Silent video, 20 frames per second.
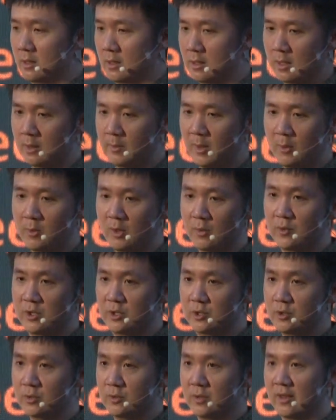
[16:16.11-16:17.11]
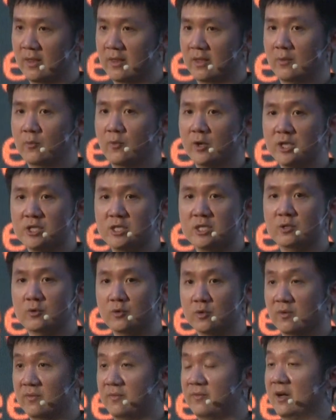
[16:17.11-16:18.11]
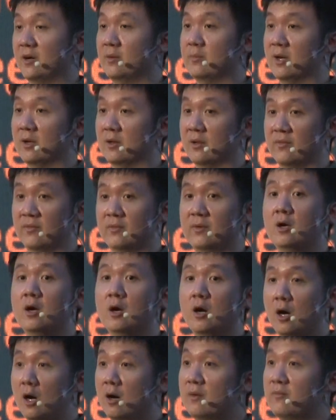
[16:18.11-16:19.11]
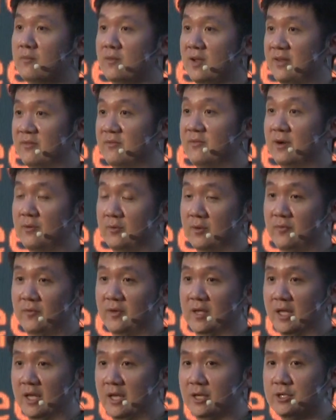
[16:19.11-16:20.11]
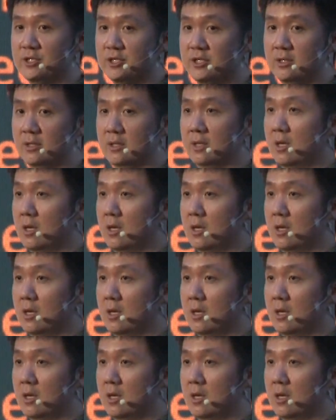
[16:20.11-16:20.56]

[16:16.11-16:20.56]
about what we do is that we actually do a fair amount of offline verification